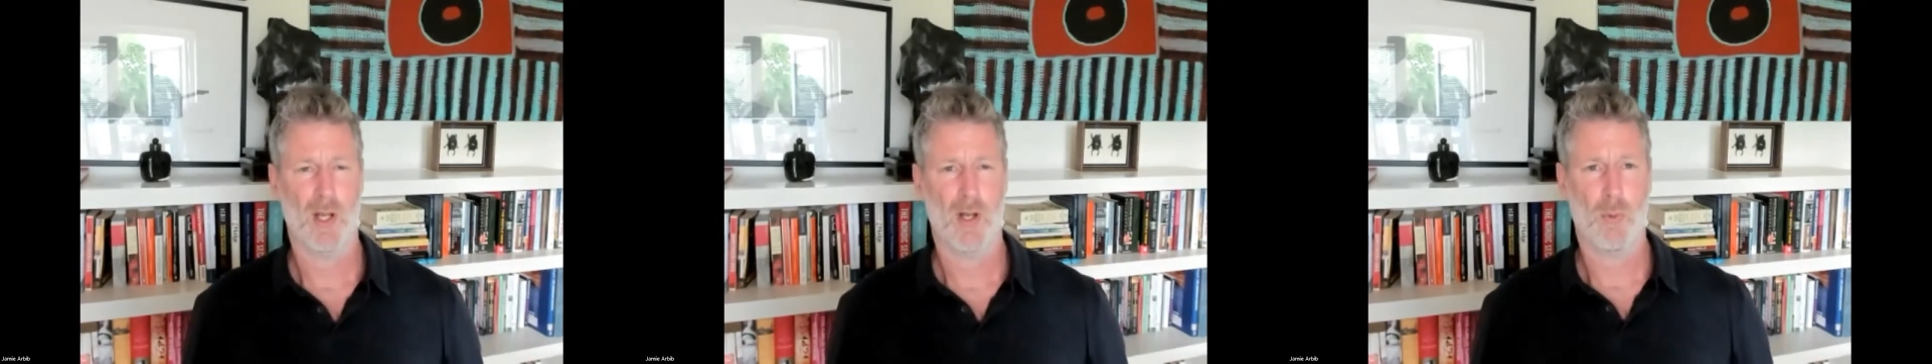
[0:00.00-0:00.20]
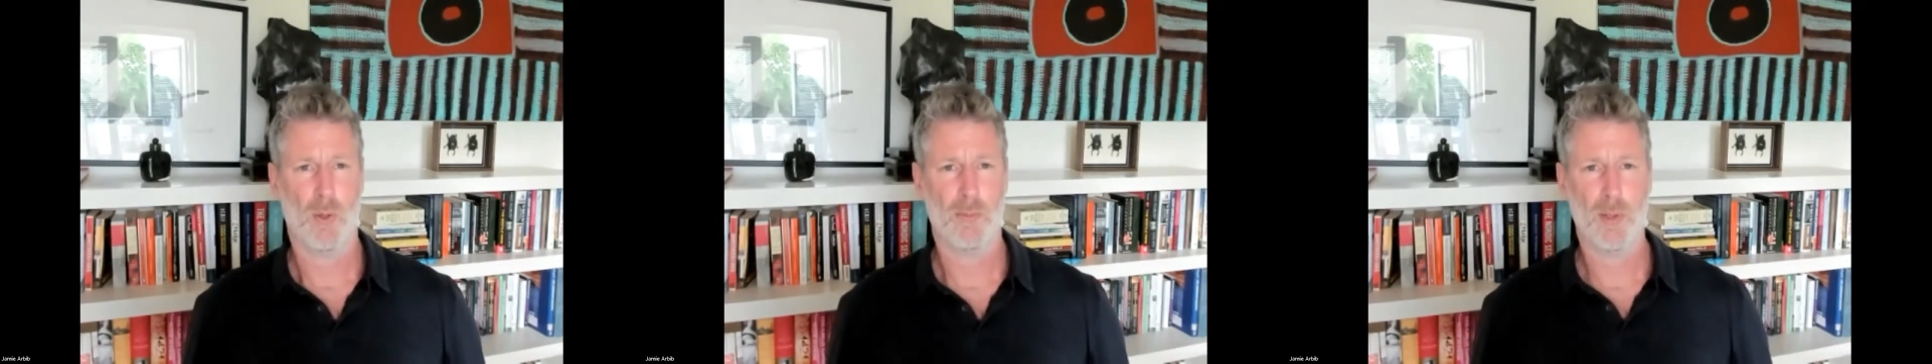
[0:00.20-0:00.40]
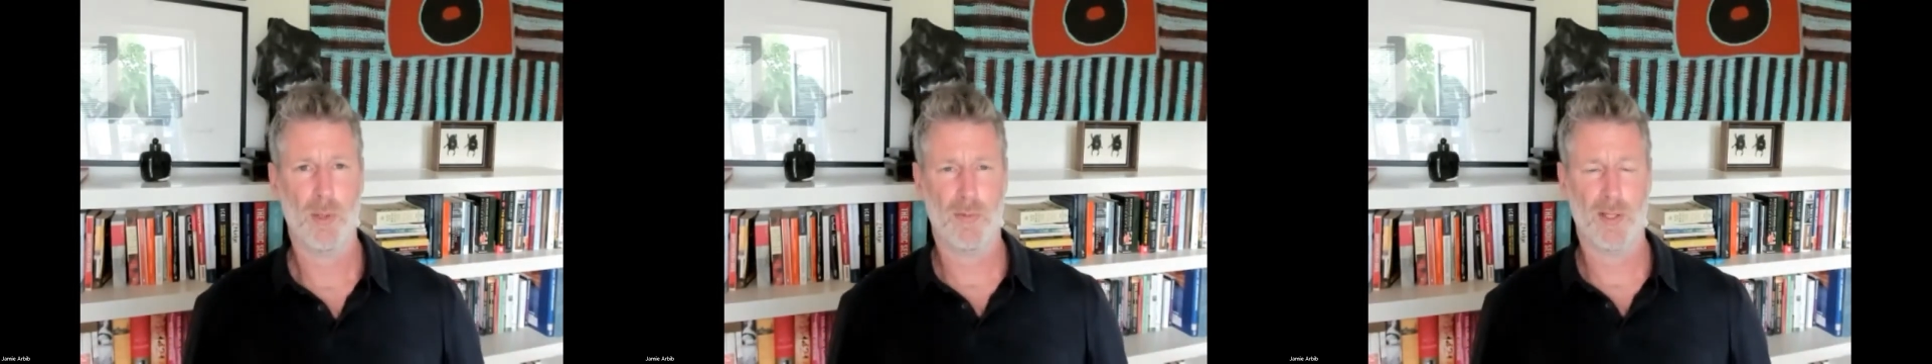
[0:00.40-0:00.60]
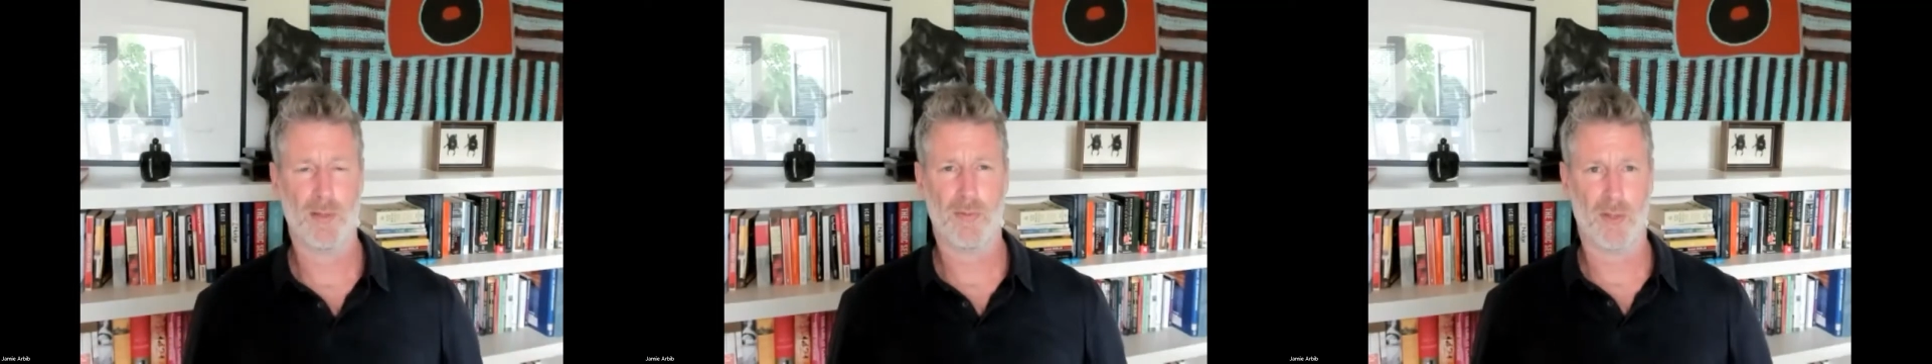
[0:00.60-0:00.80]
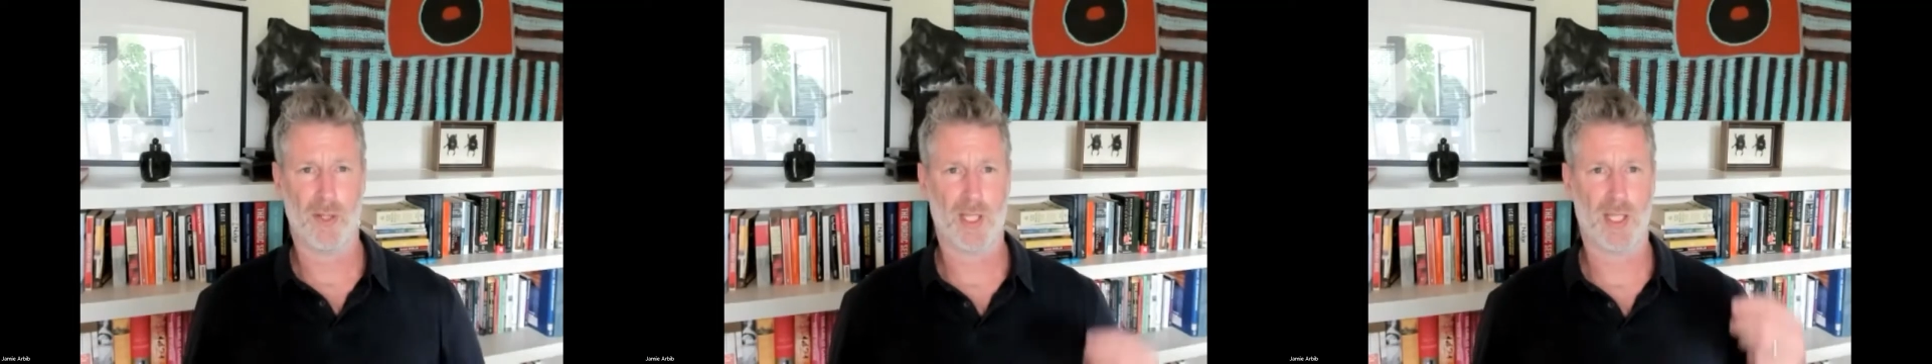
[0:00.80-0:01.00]
We're moving
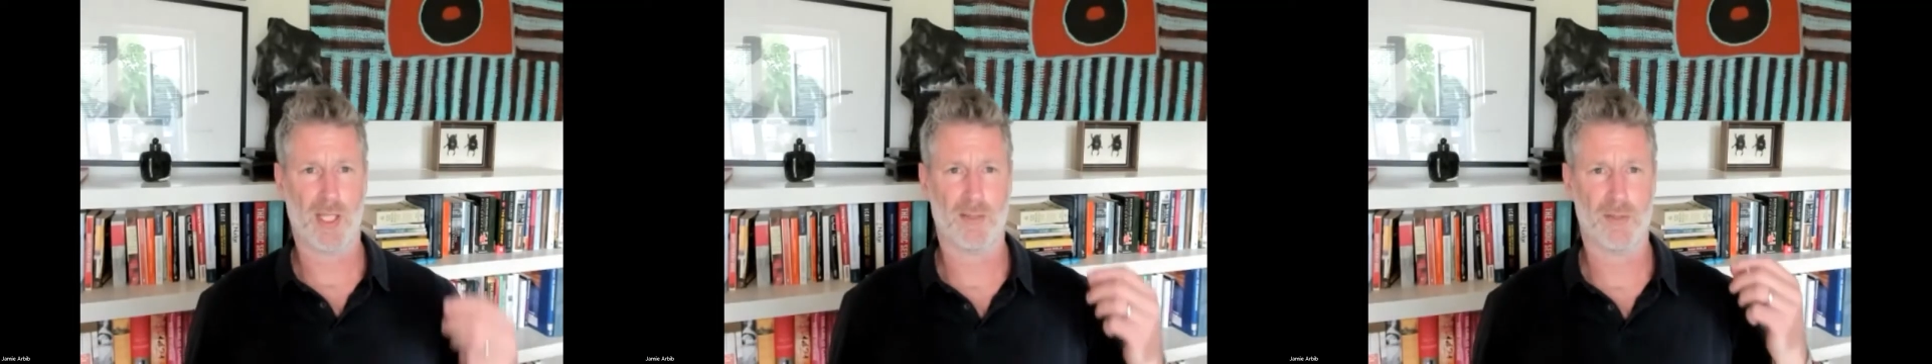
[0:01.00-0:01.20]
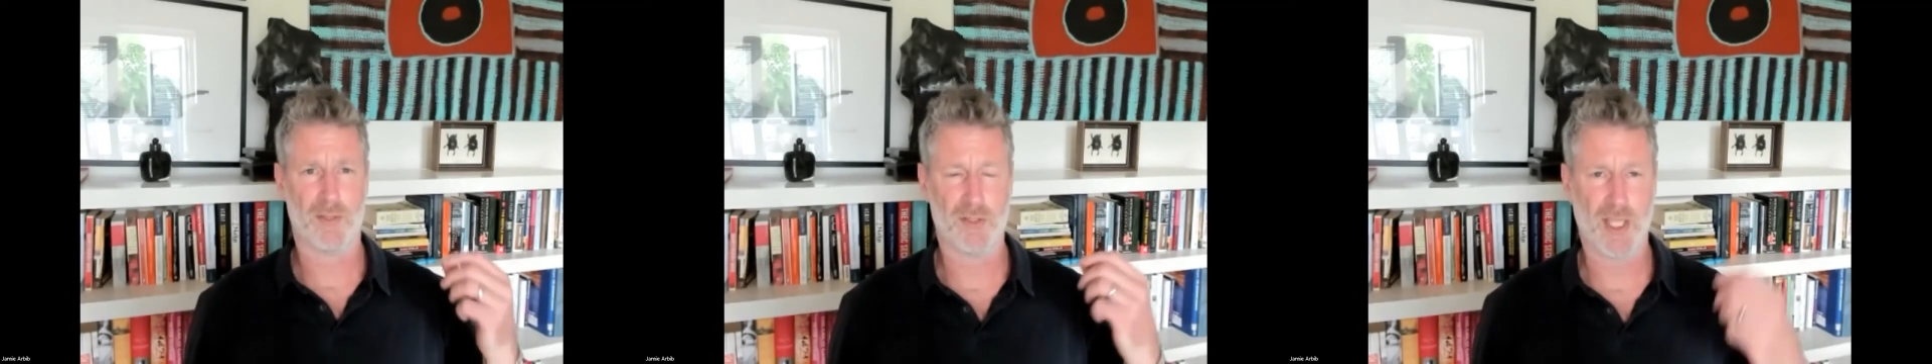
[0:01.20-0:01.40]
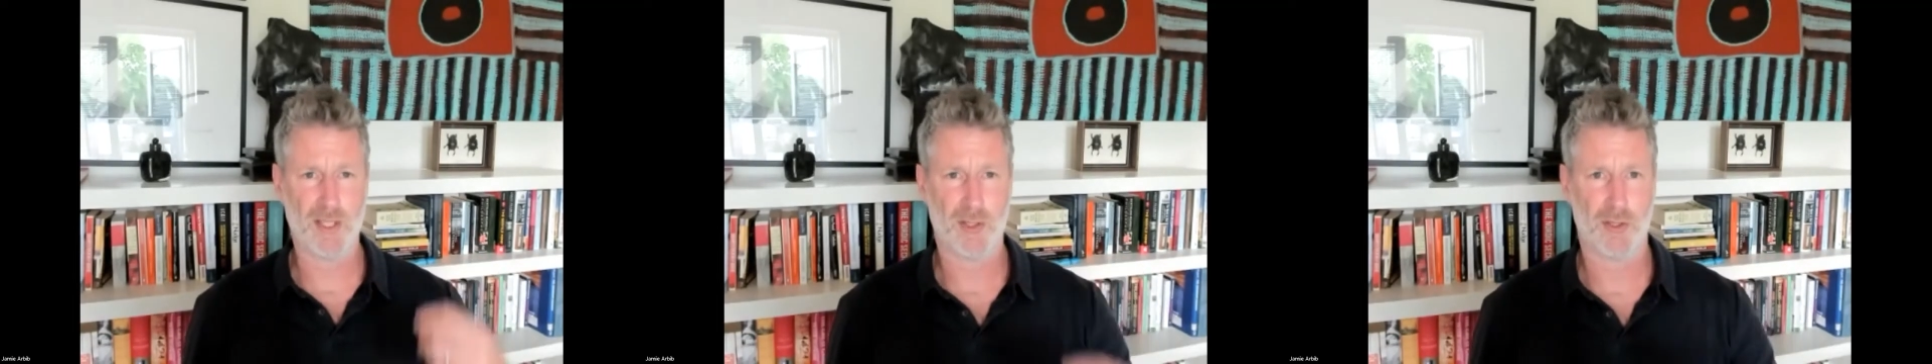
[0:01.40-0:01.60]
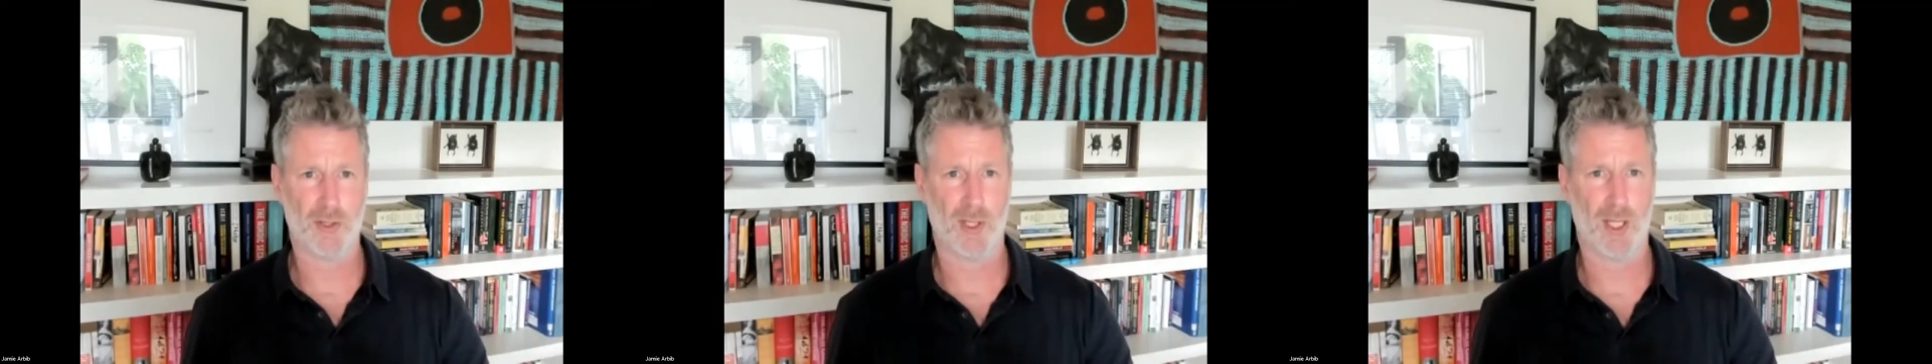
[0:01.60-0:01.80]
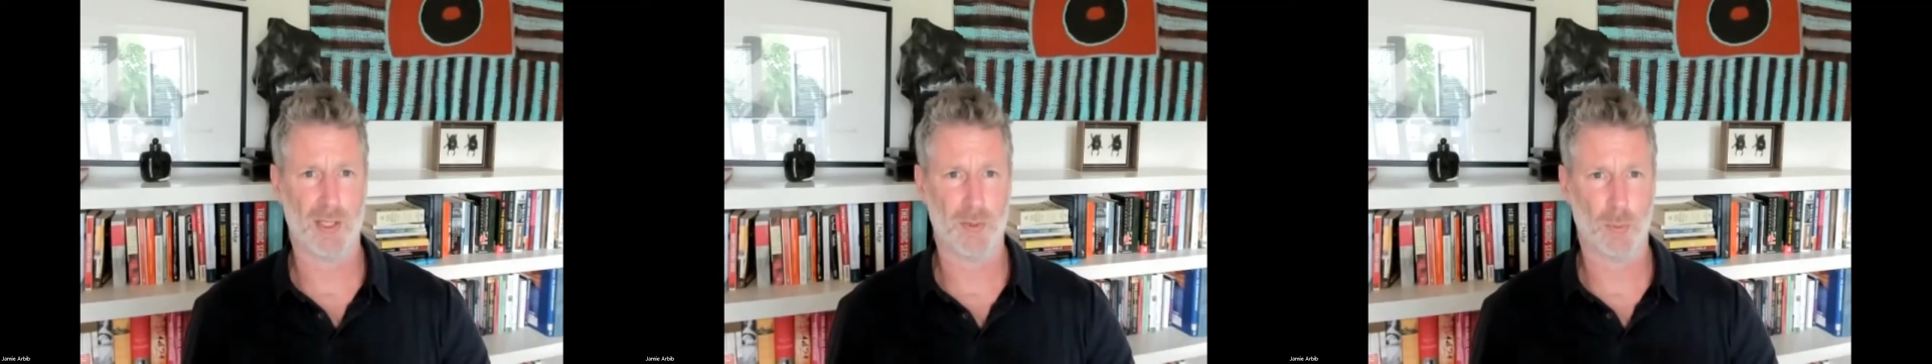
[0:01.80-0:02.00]
for a kind of
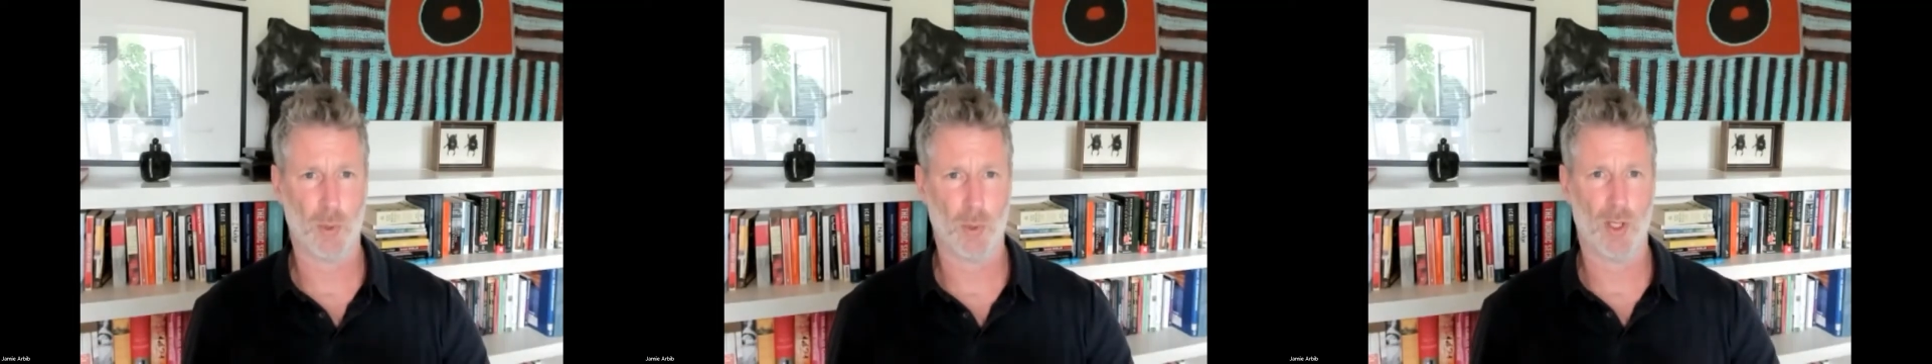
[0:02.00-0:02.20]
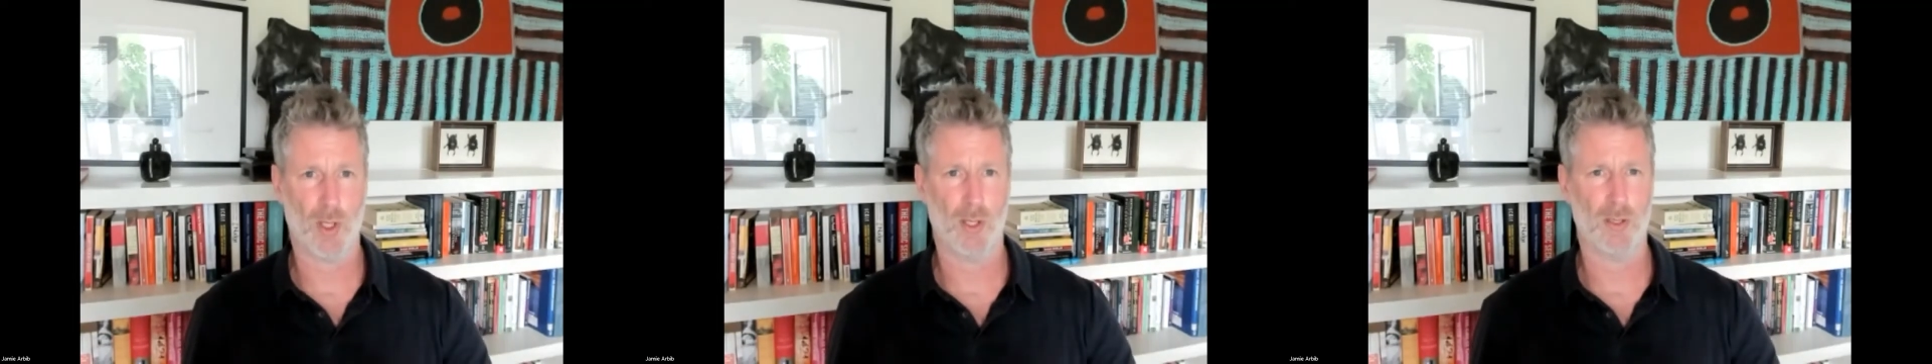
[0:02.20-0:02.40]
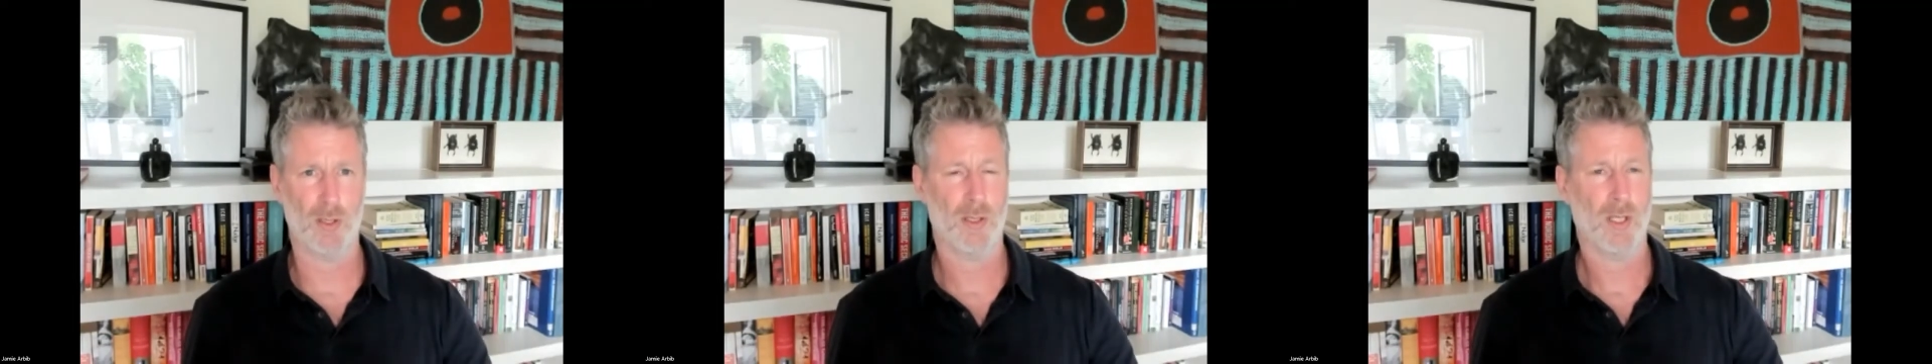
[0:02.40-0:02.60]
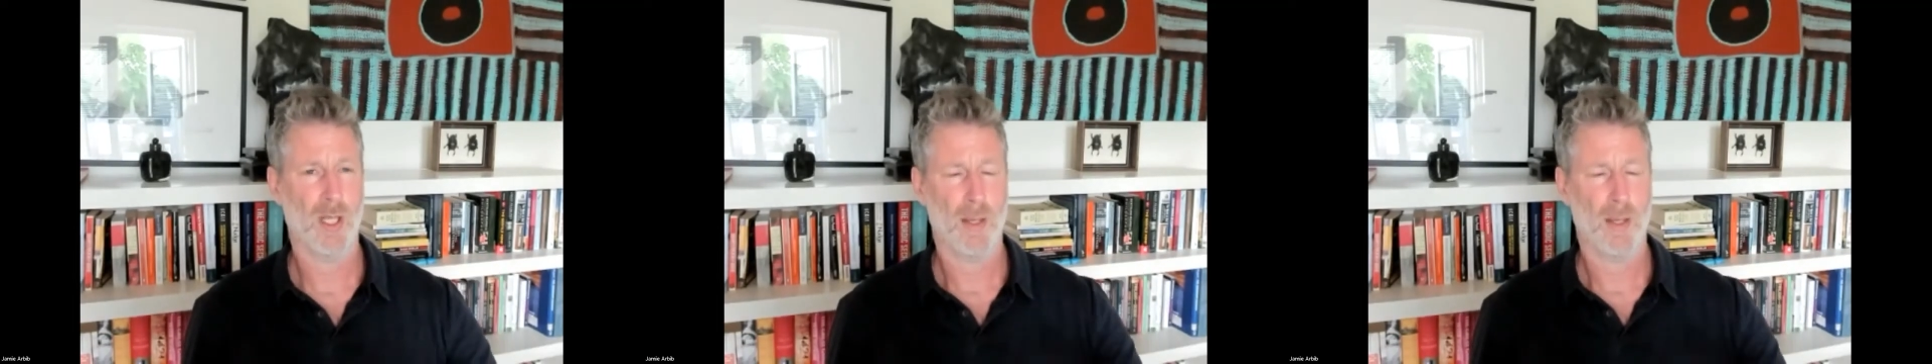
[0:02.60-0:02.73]
centralized world